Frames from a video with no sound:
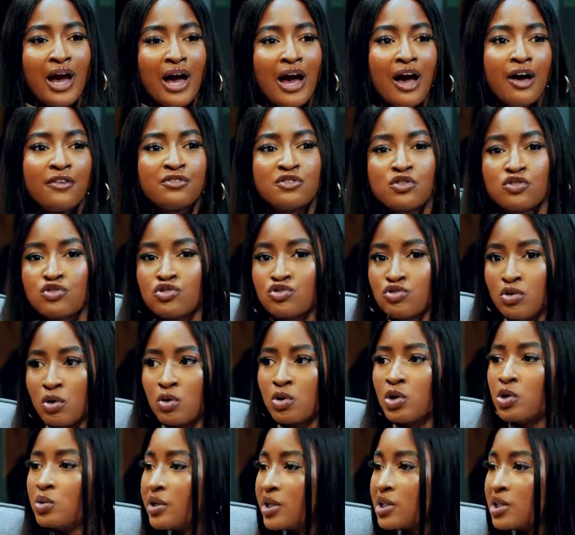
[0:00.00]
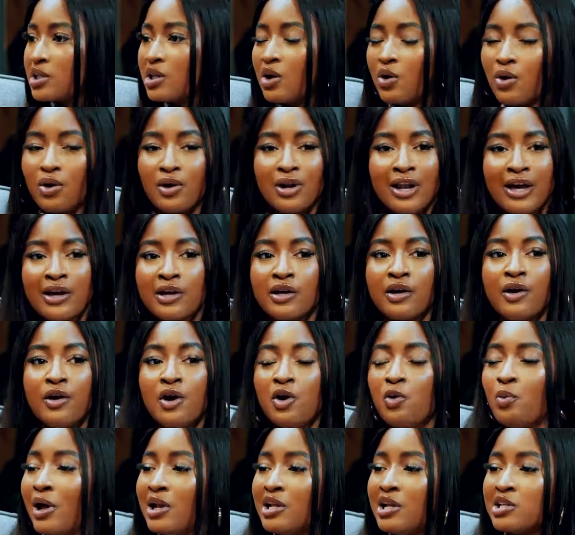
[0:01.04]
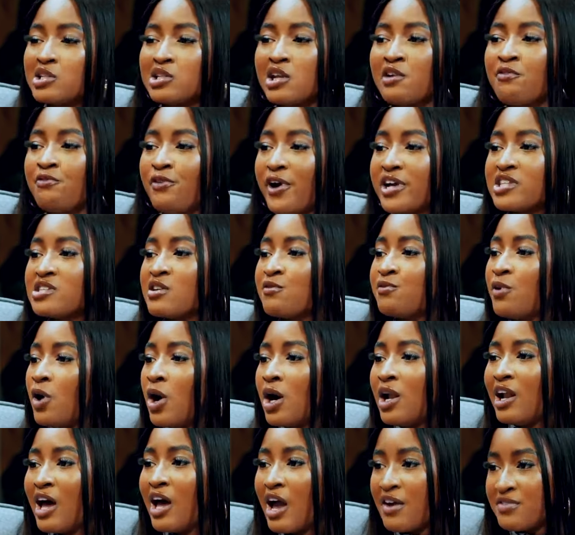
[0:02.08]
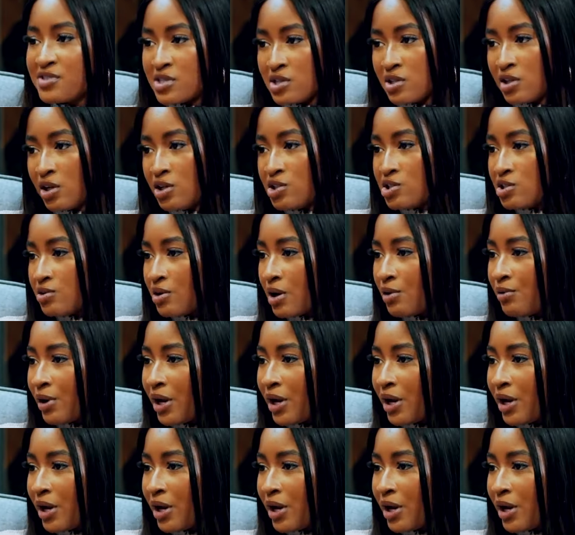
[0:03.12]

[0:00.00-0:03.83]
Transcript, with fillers: have to struggle with the like we're literally fighting for our lives in Nigeria